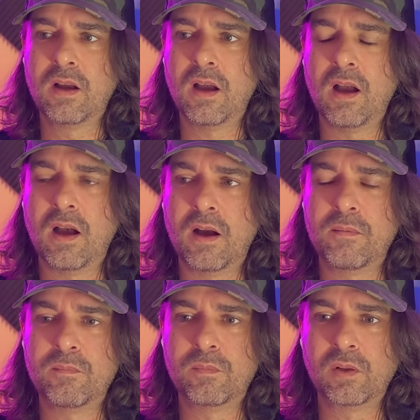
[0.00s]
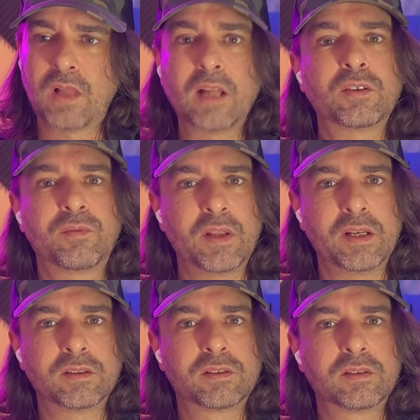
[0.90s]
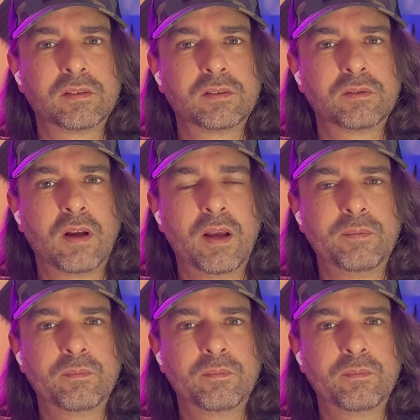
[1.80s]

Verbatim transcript: Lots of things, right,